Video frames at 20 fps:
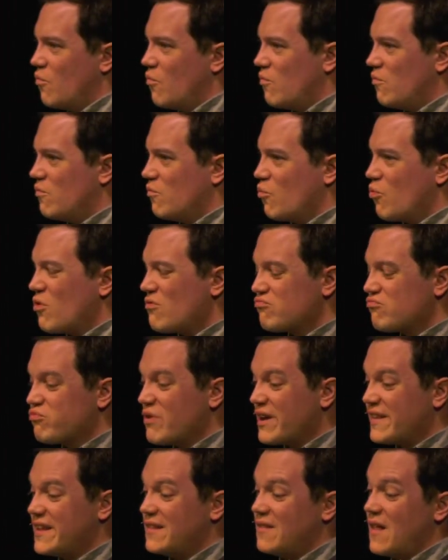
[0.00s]
We're
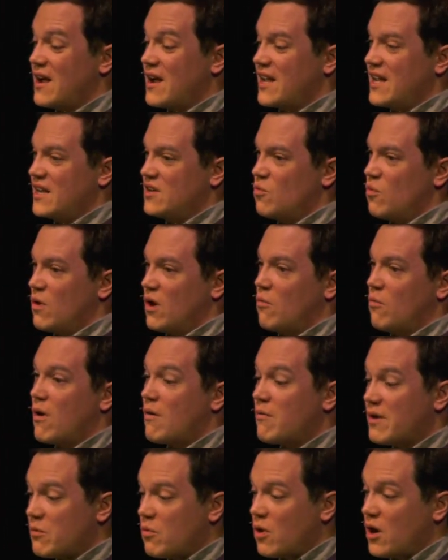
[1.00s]
really lucky to work where
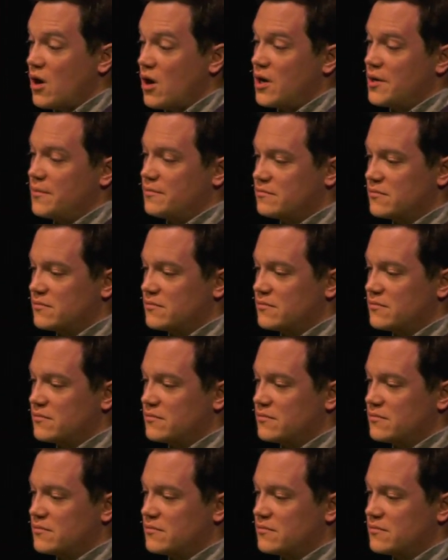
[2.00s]
we work.